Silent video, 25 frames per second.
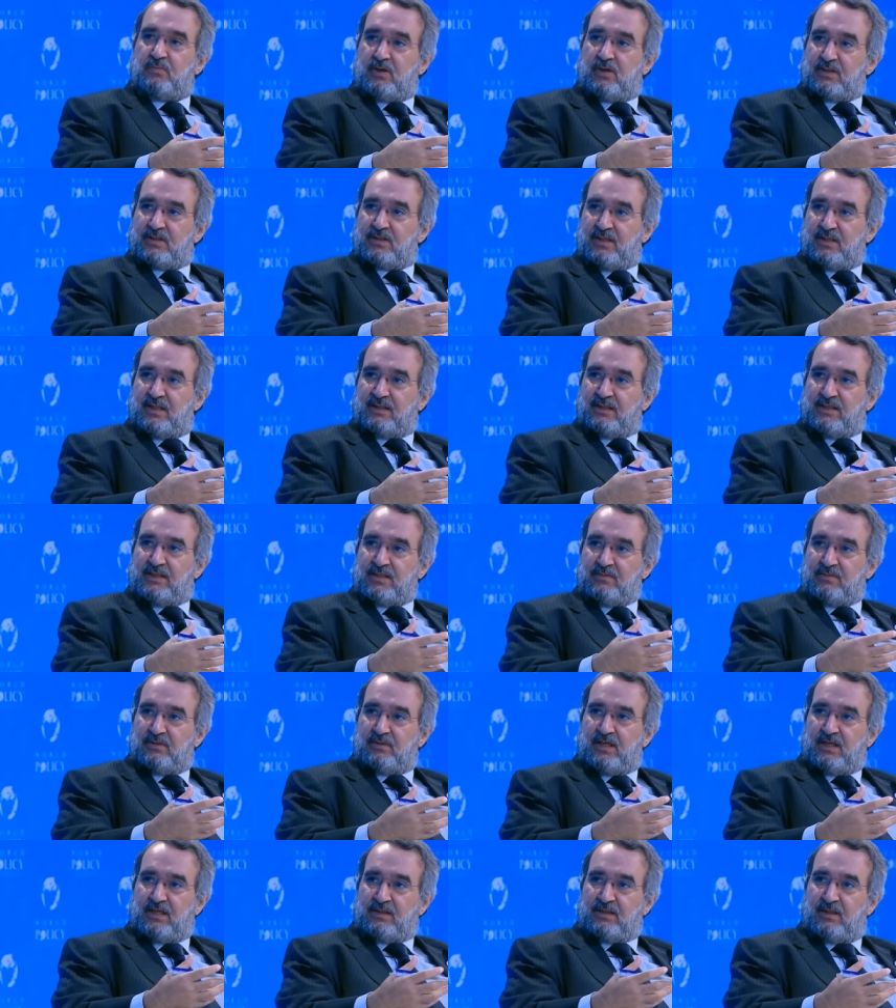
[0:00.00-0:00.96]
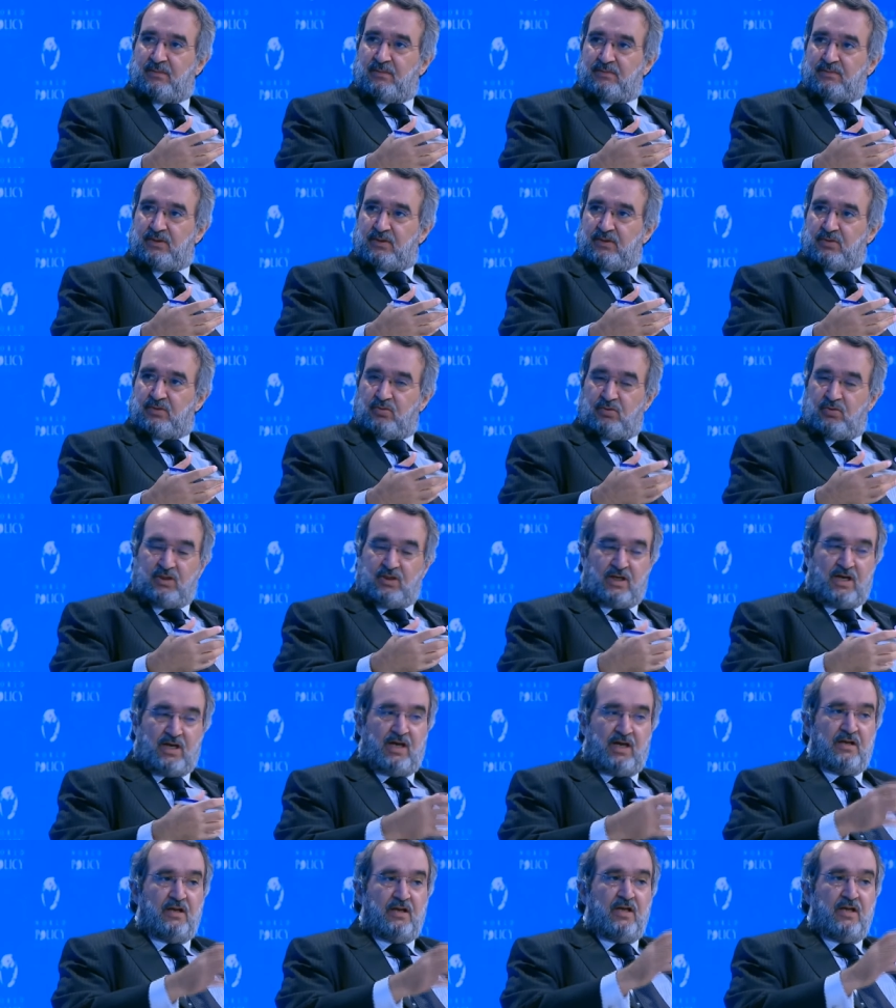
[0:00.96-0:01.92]
policy that has been adopted to
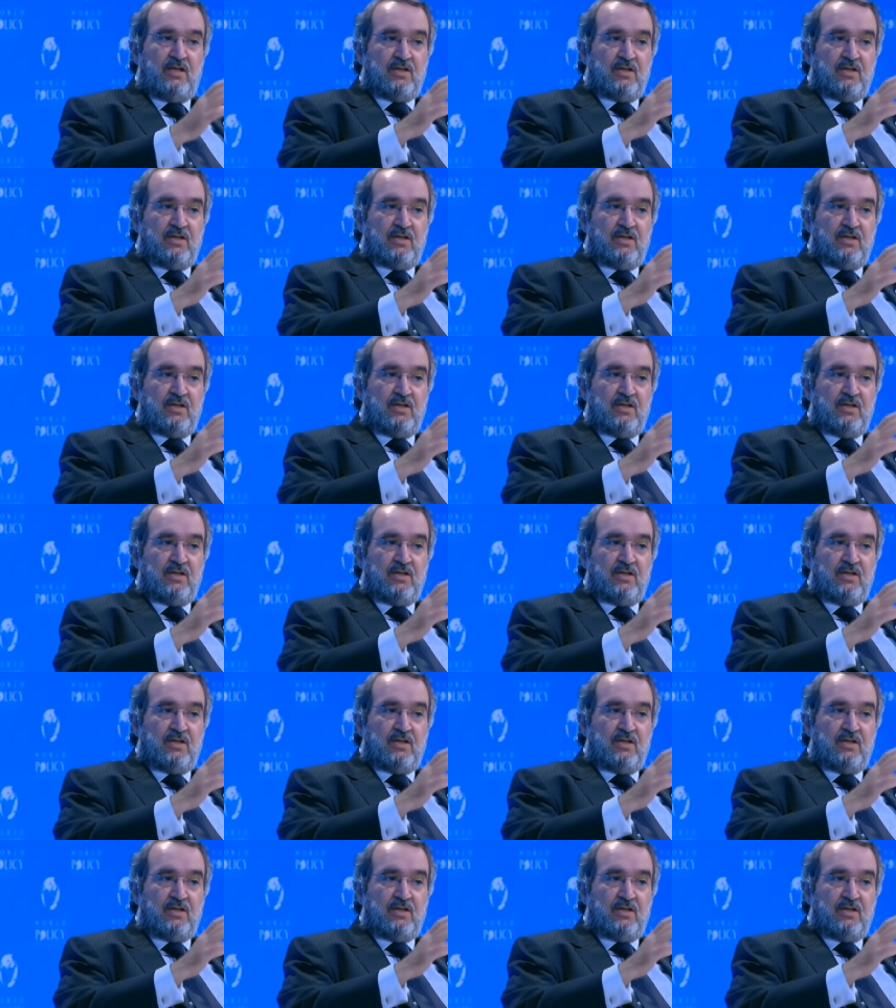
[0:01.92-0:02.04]
Iran.